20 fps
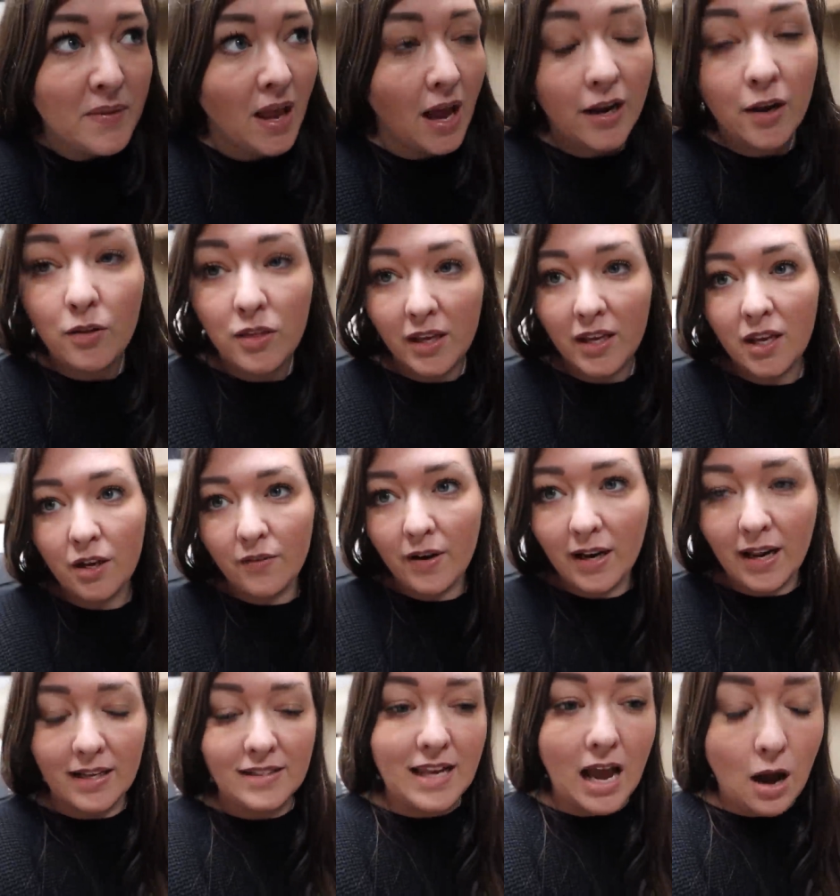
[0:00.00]
I don't think you
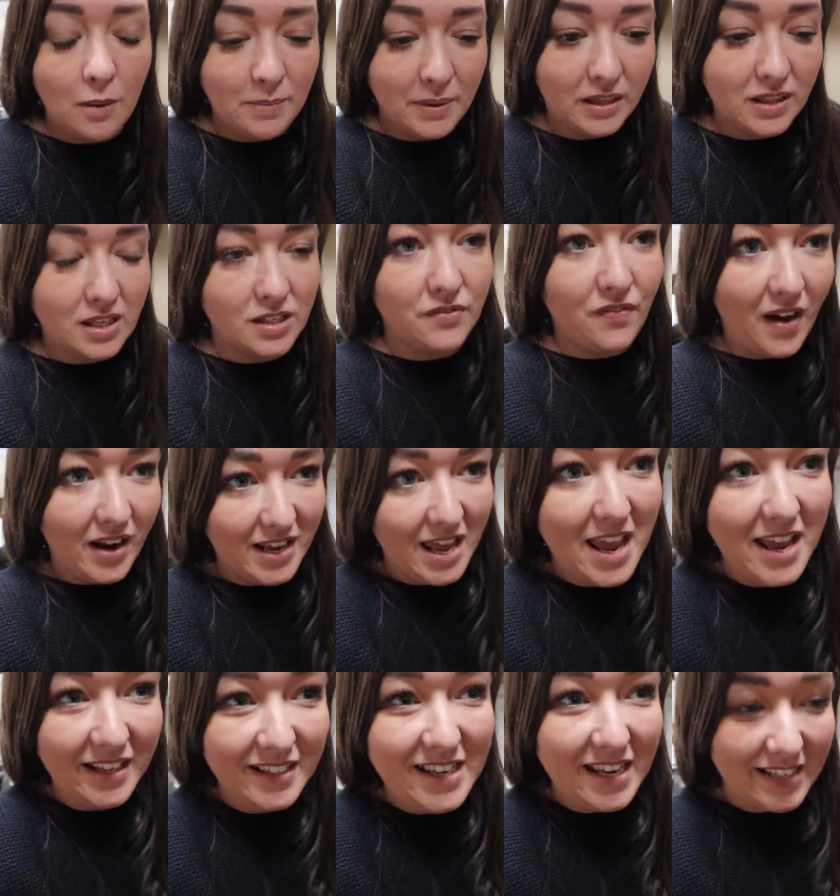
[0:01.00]
realise how big this van
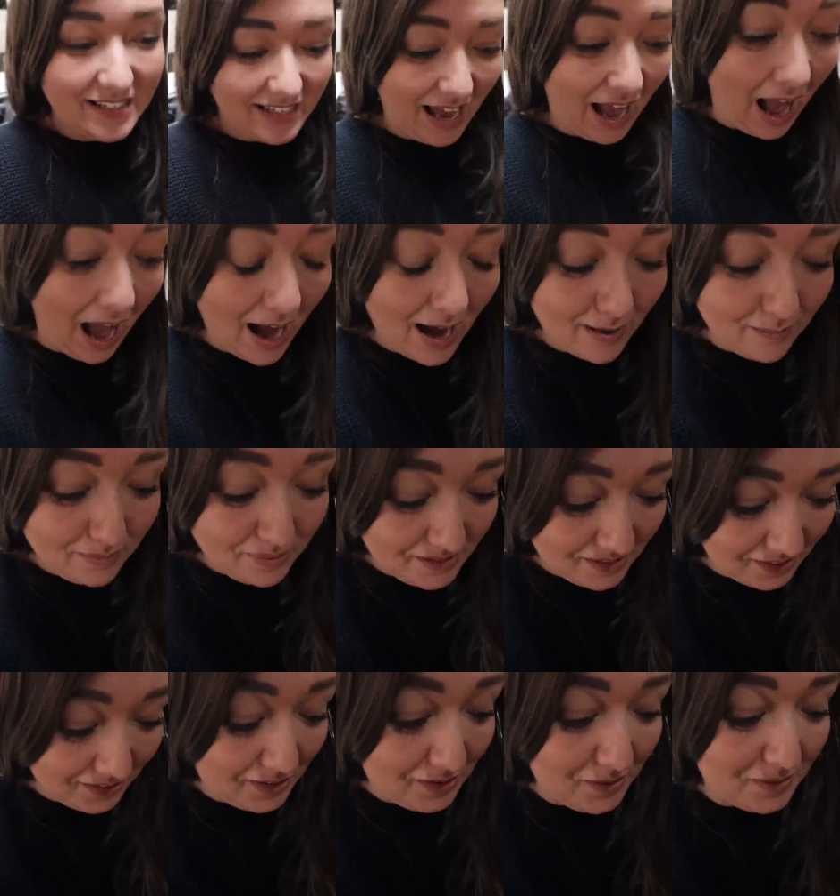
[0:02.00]
is. It's
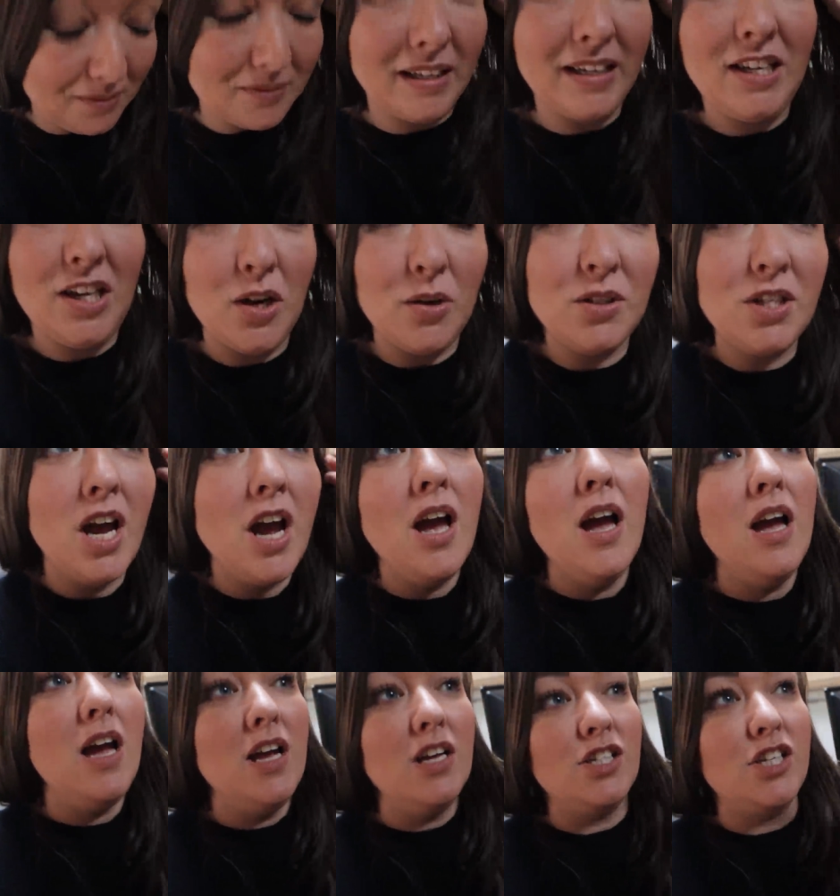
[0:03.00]
absolutely huge.
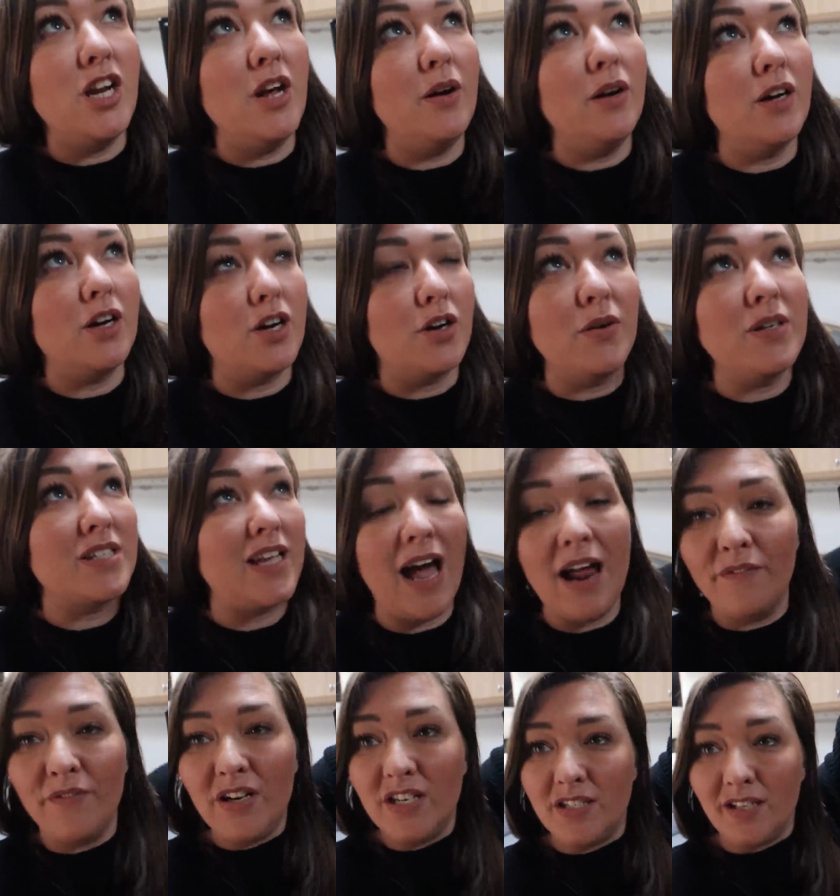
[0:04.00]
Chris
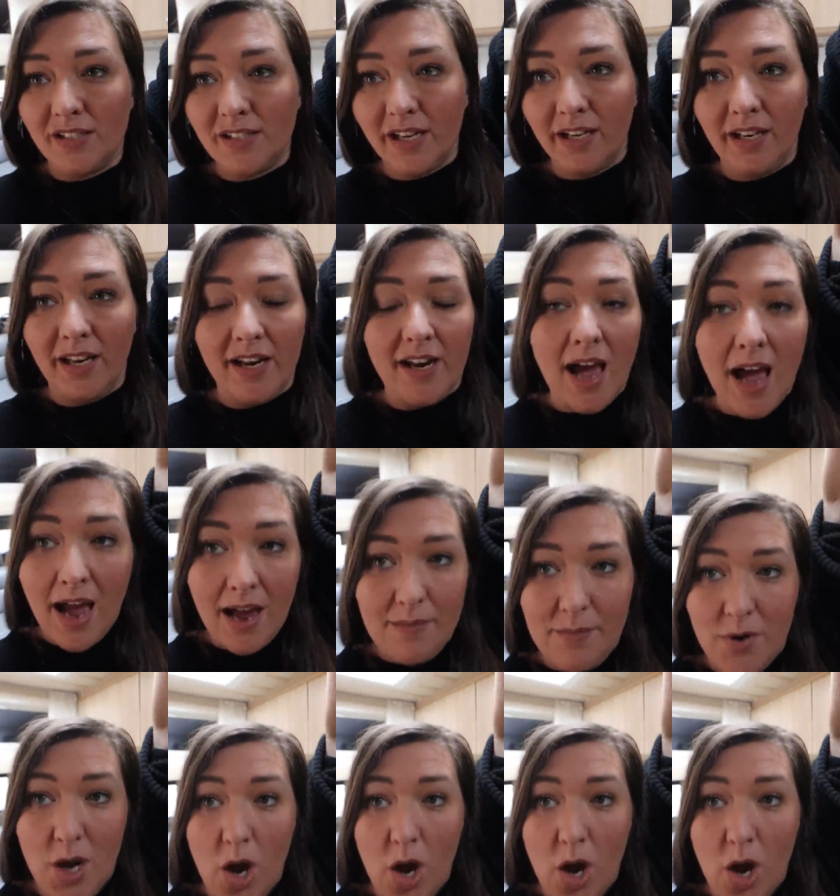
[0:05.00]
can't reach the ceiling. I'm